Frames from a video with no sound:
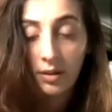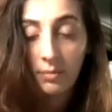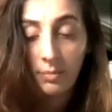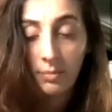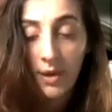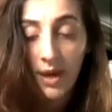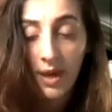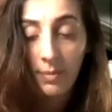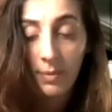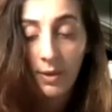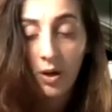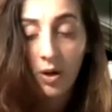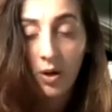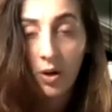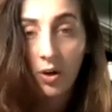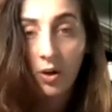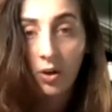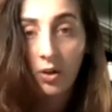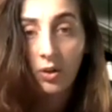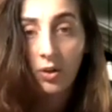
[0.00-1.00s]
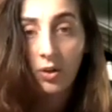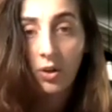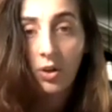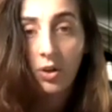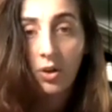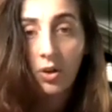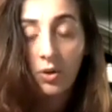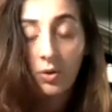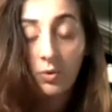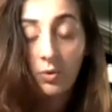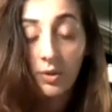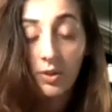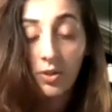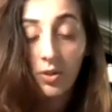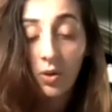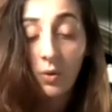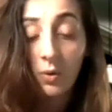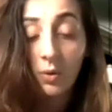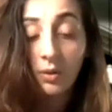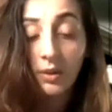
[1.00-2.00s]
baby girl who was
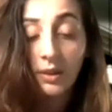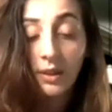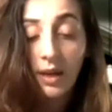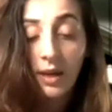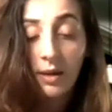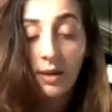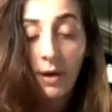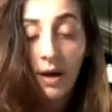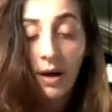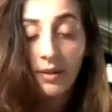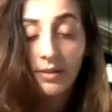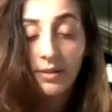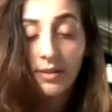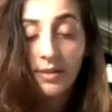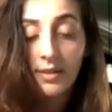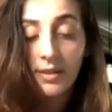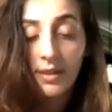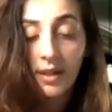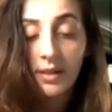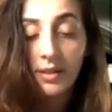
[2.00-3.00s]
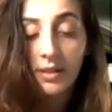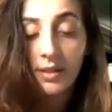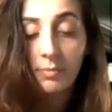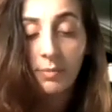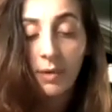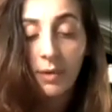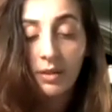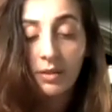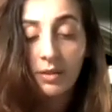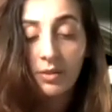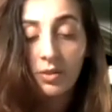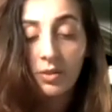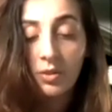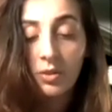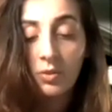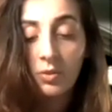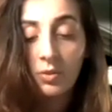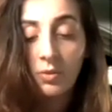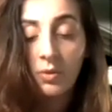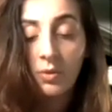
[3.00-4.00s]
only about 6 months
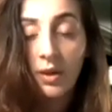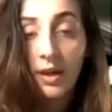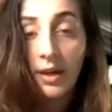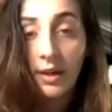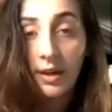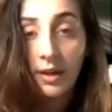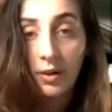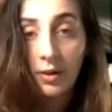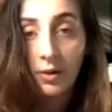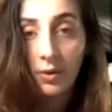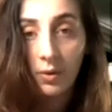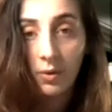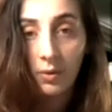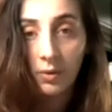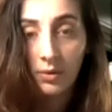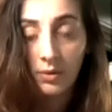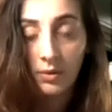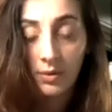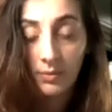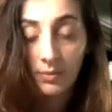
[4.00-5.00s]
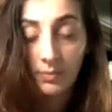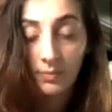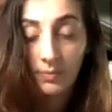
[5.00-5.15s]
to a year old.